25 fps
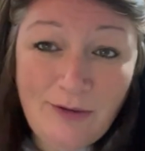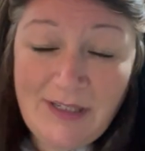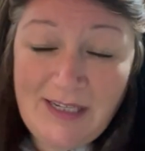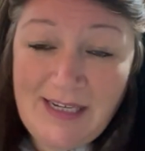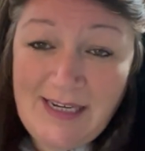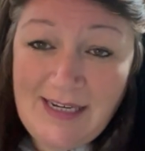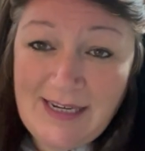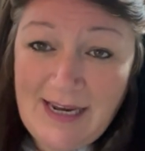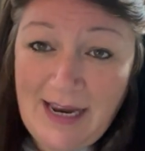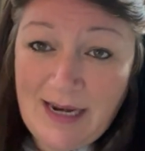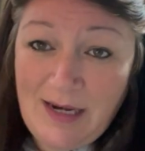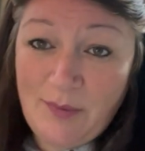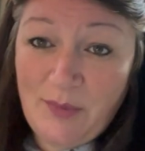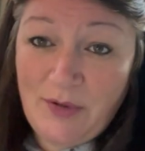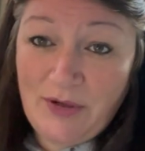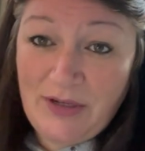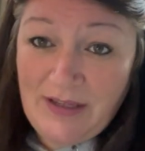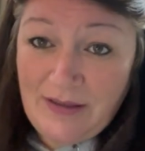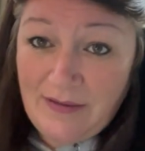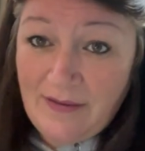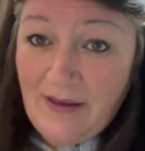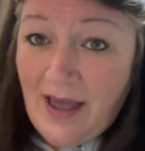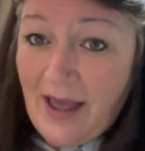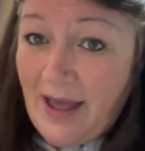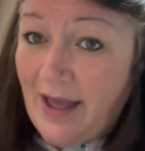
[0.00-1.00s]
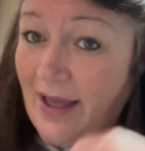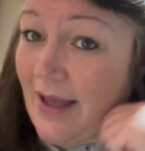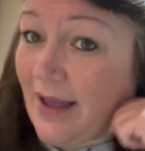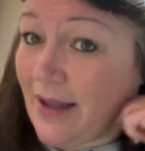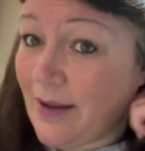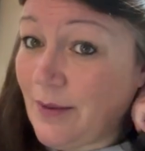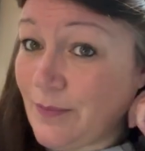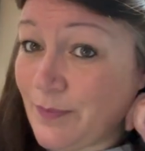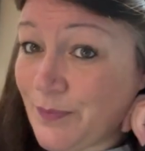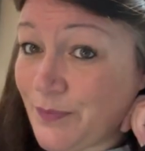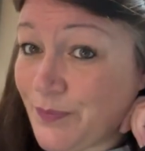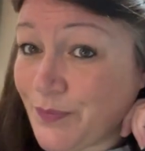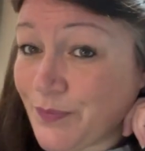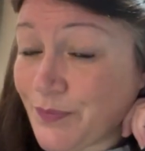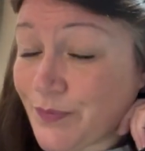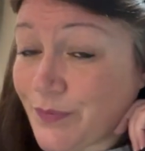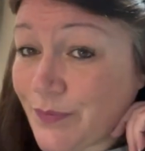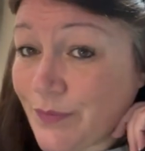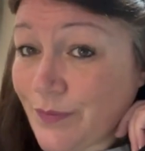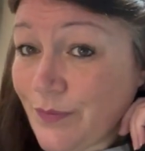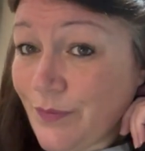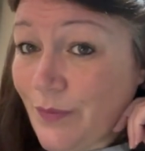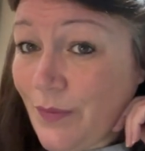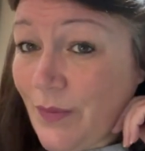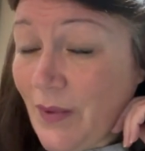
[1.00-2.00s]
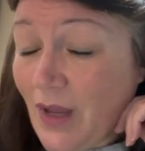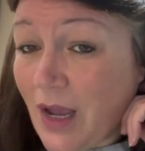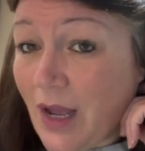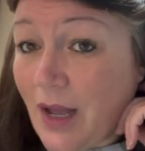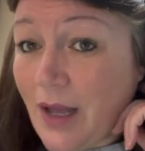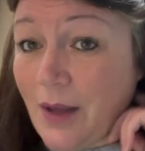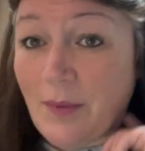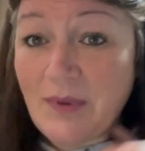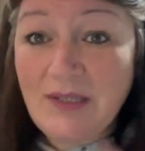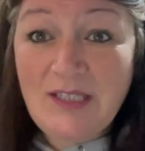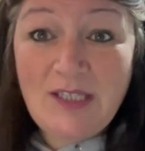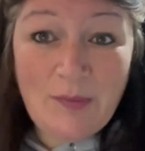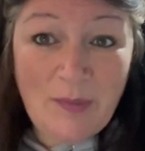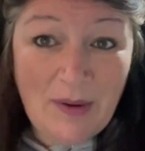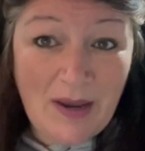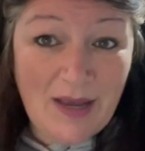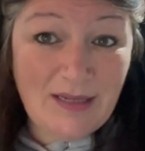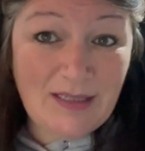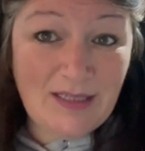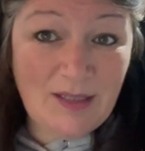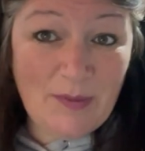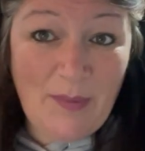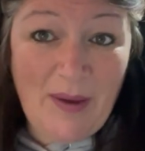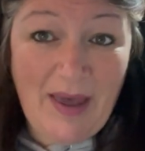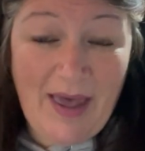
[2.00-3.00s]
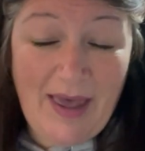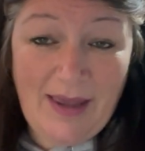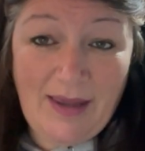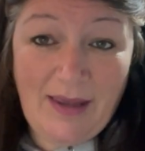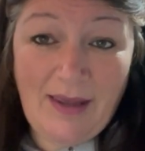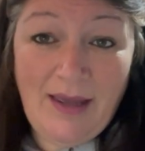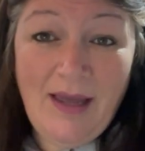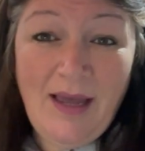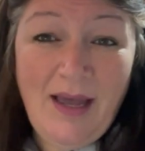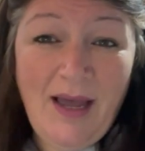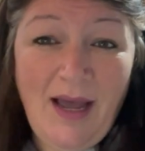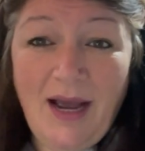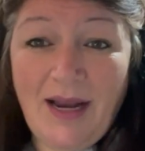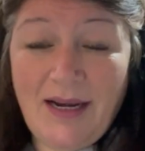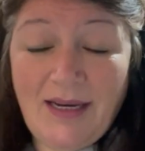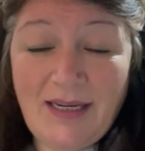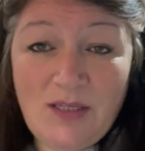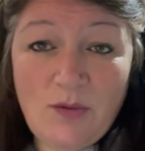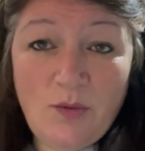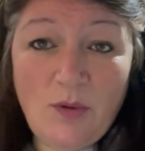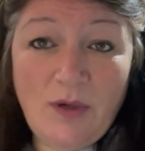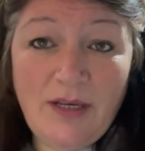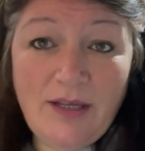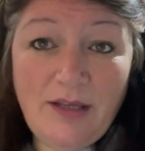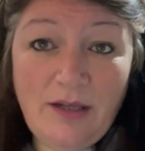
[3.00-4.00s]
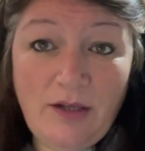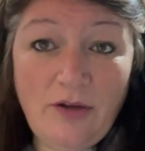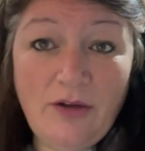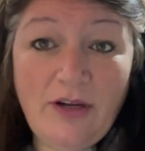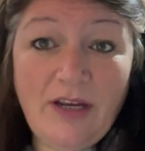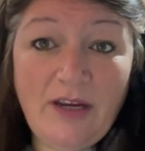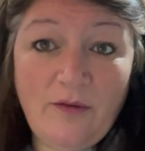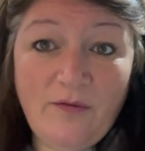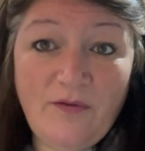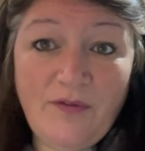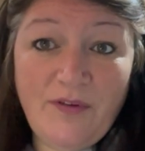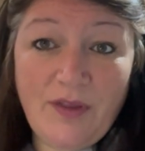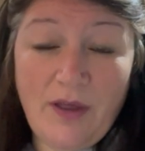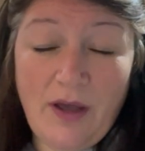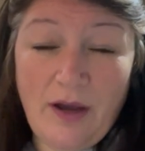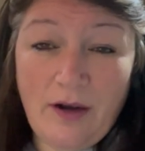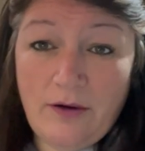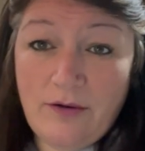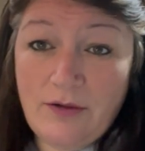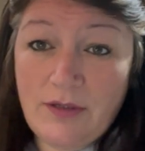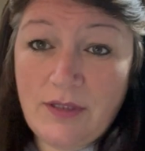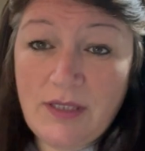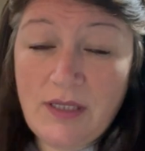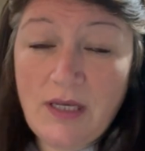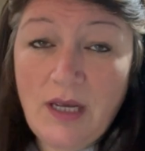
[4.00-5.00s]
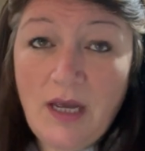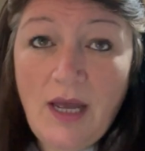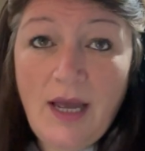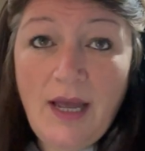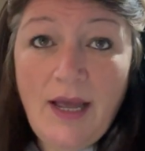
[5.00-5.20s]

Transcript: need anybody there to be able to pay, and it's worth looking for those.